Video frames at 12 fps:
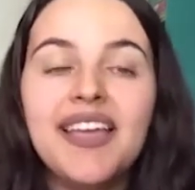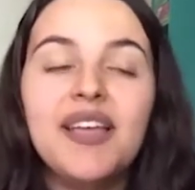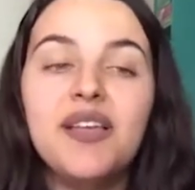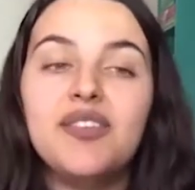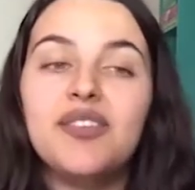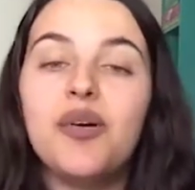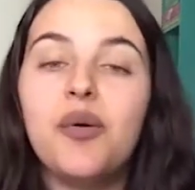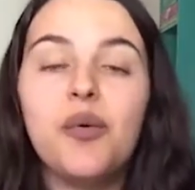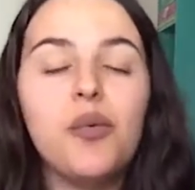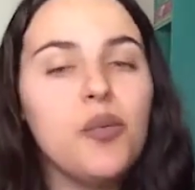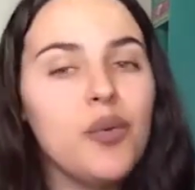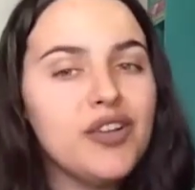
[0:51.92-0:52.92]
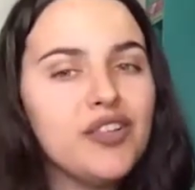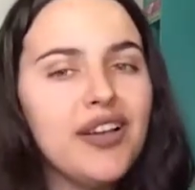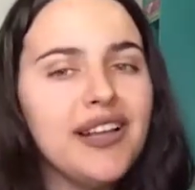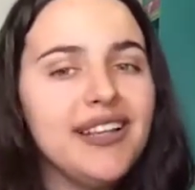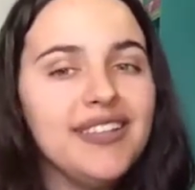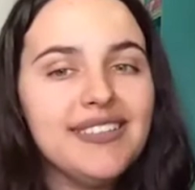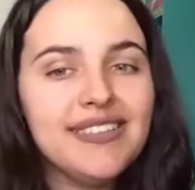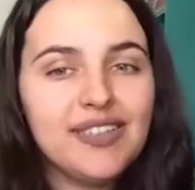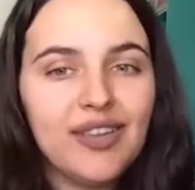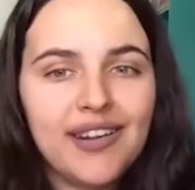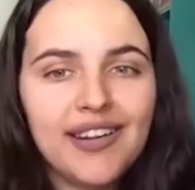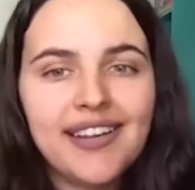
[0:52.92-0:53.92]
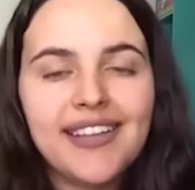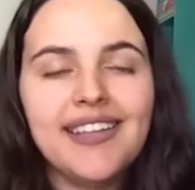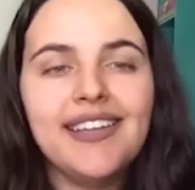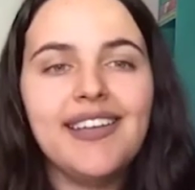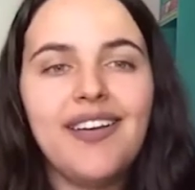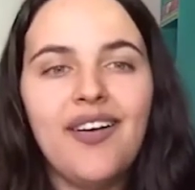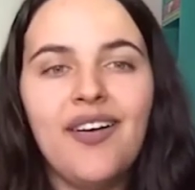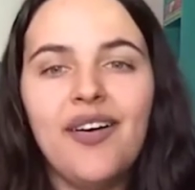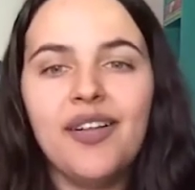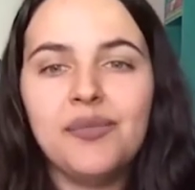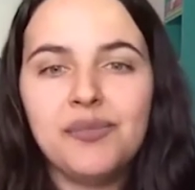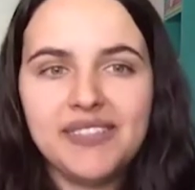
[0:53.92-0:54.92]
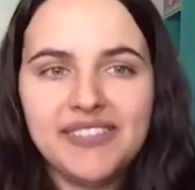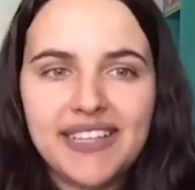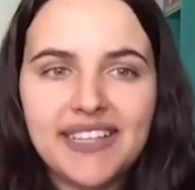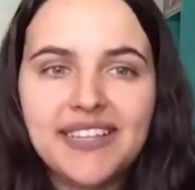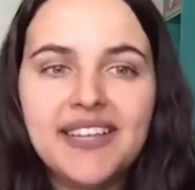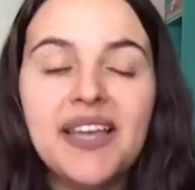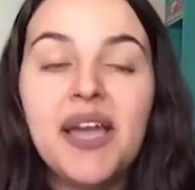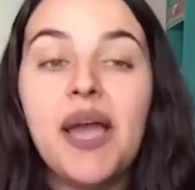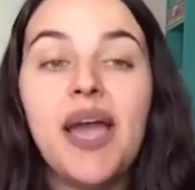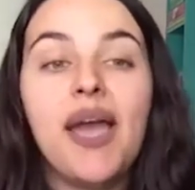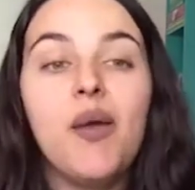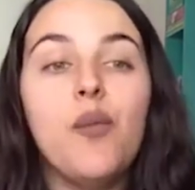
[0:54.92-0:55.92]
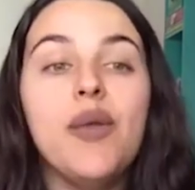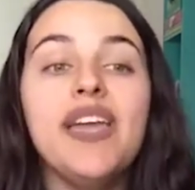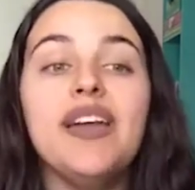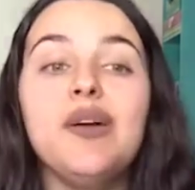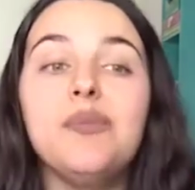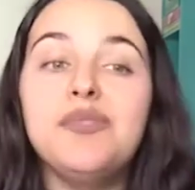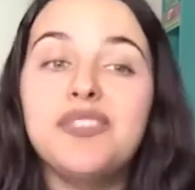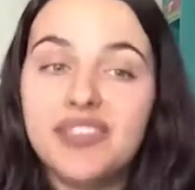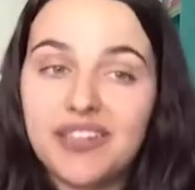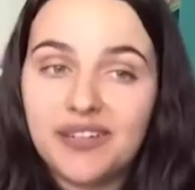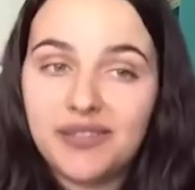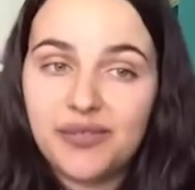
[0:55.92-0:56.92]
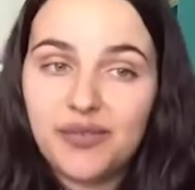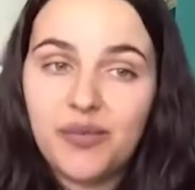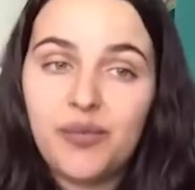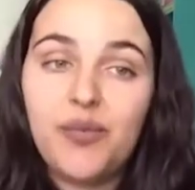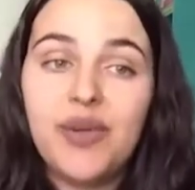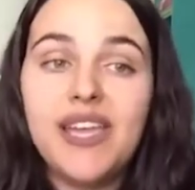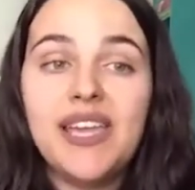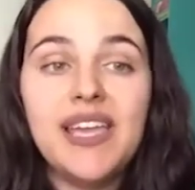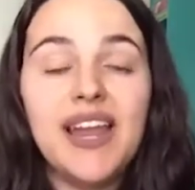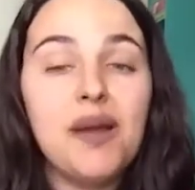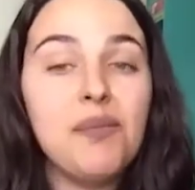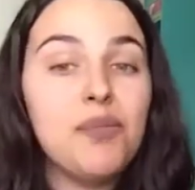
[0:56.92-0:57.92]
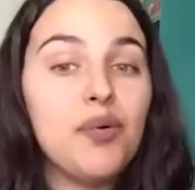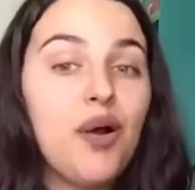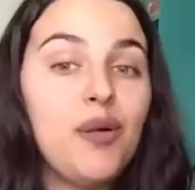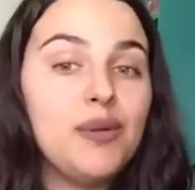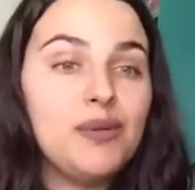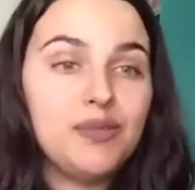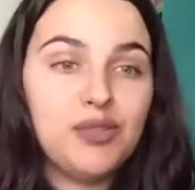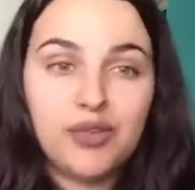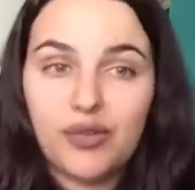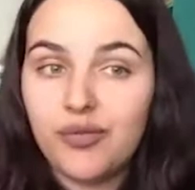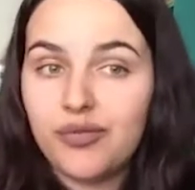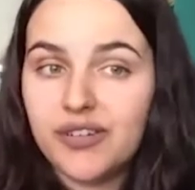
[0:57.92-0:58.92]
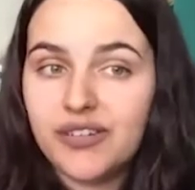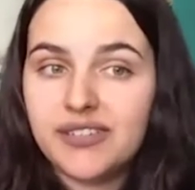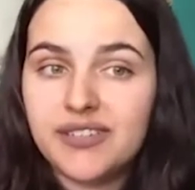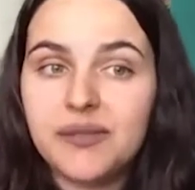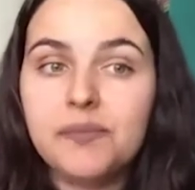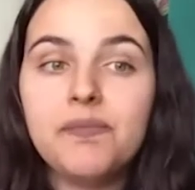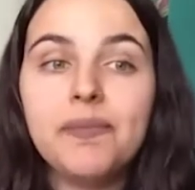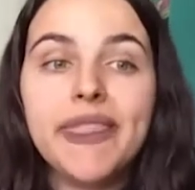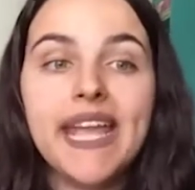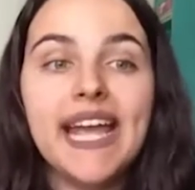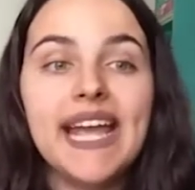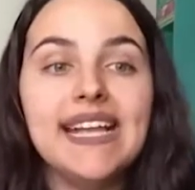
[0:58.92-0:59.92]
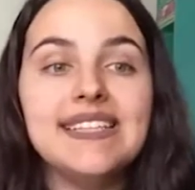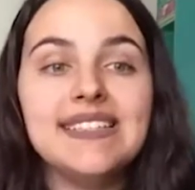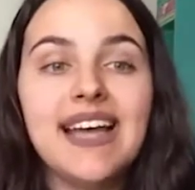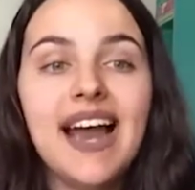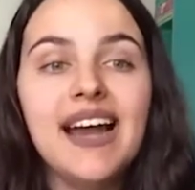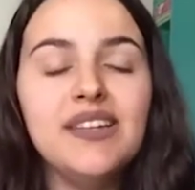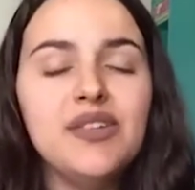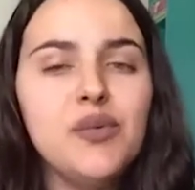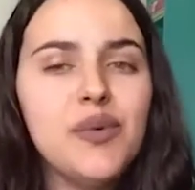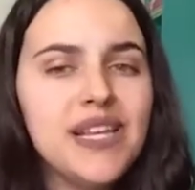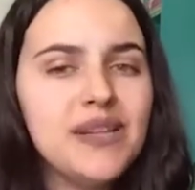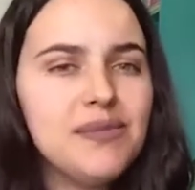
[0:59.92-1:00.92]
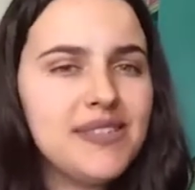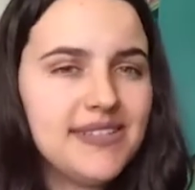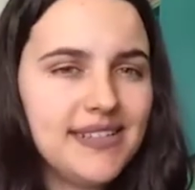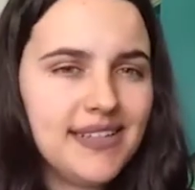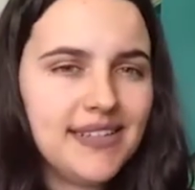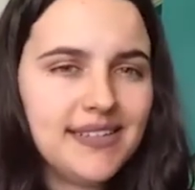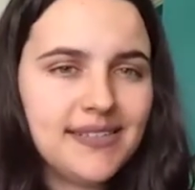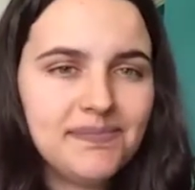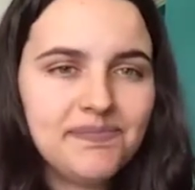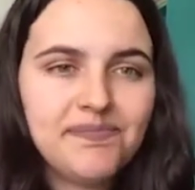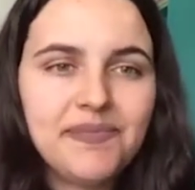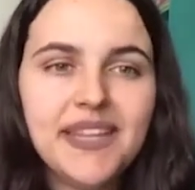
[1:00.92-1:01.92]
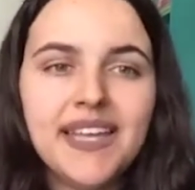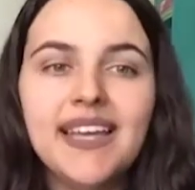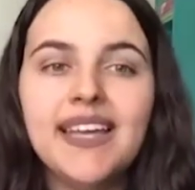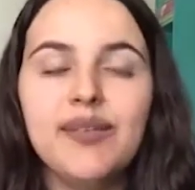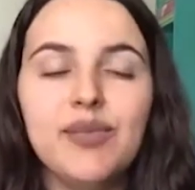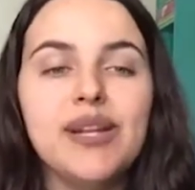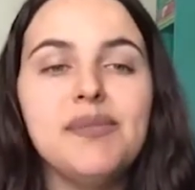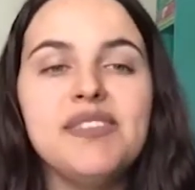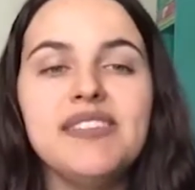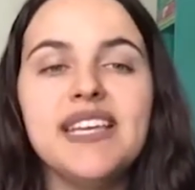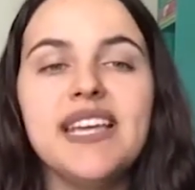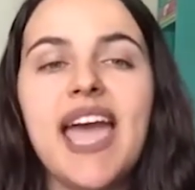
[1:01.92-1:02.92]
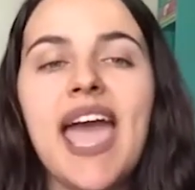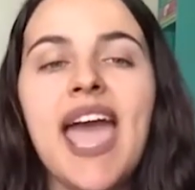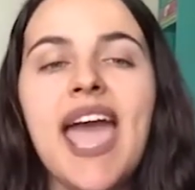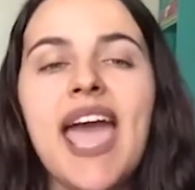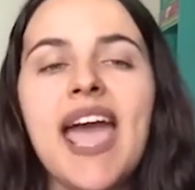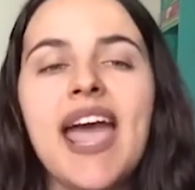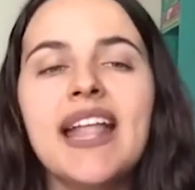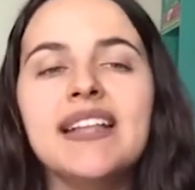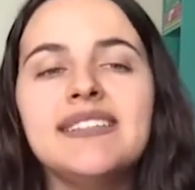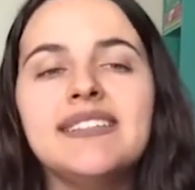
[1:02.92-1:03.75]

So we're talking solely on MYSTIQUE. We observe. We are problem solvers. It's hard to read a MYSTIQUE and